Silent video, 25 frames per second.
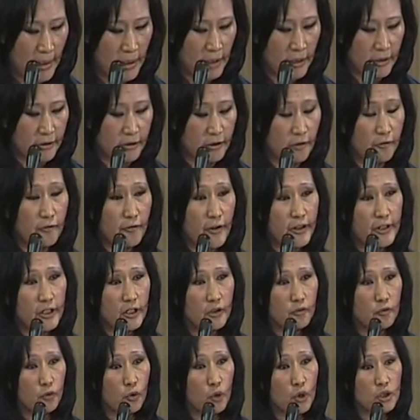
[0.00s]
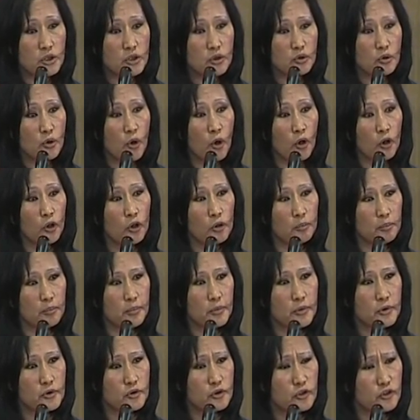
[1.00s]
The very word Molop
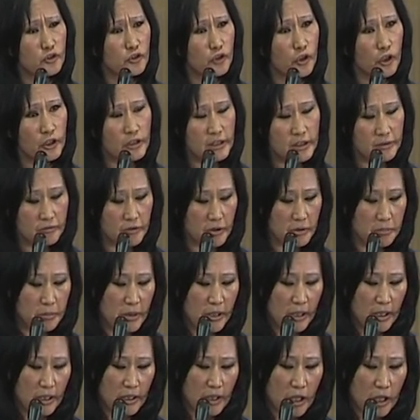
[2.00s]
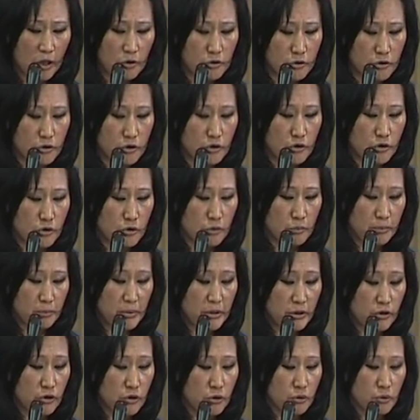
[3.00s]
should not even be allowed to be
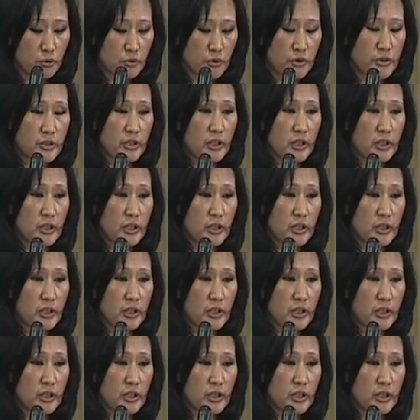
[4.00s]
used,